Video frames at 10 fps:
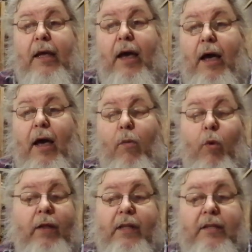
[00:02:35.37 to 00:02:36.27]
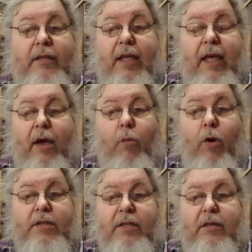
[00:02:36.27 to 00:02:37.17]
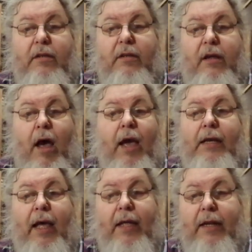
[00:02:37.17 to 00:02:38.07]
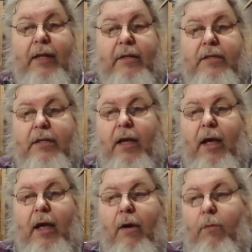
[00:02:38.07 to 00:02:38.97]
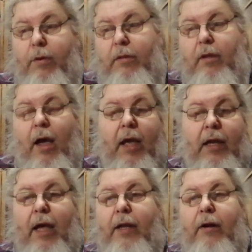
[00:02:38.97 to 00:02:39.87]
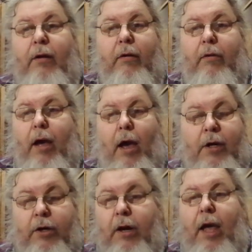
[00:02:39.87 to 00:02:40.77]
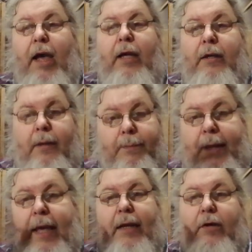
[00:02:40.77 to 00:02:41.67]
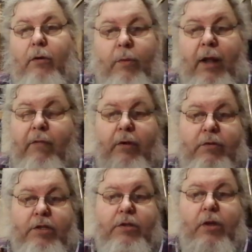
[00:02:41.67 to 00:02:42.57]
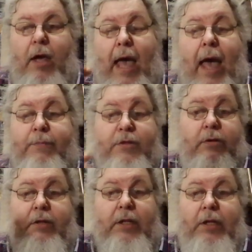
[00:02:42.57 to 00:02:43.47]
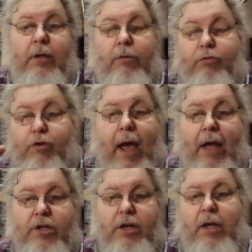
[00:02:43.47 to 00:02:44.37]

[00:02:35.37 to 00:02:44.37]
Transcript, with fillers: uh, one that wasn't highlighted uh, with highlighter underlined and pen or whatever just absolutely you know trash